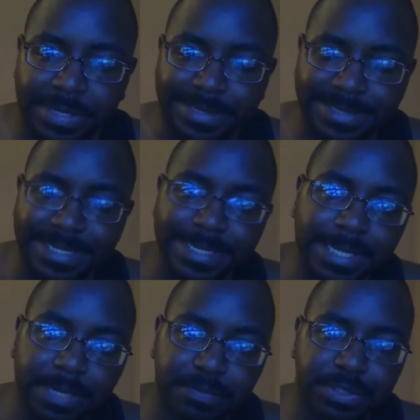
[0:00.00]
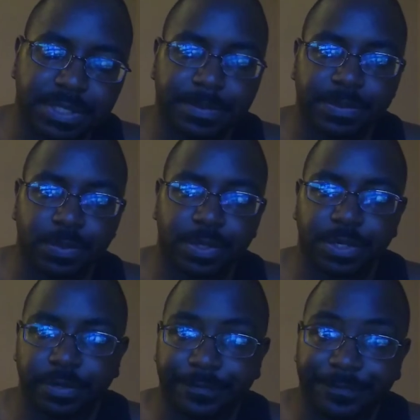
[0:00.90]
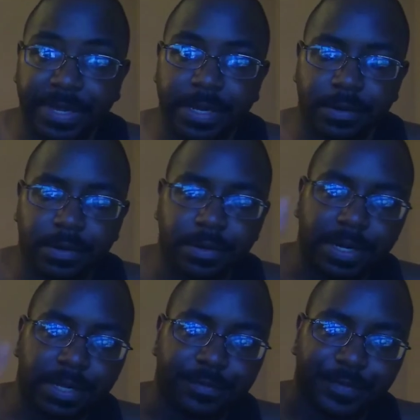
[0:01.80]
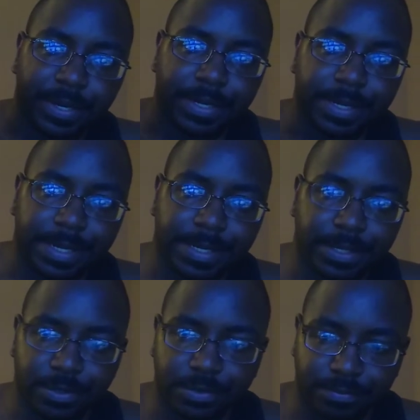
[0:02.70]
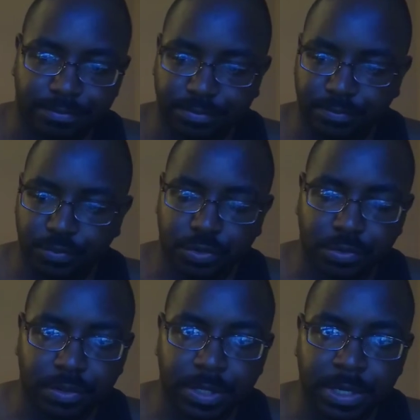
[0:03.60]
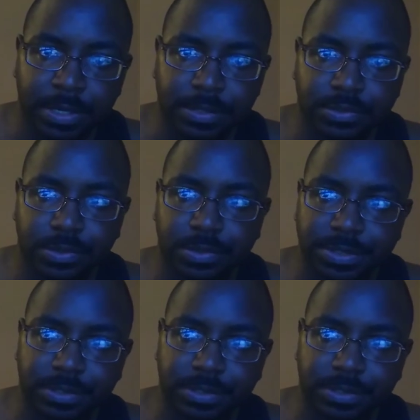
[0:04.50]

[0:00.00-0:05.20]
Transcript: decline push-ups where your feet are elevated and you're more towards the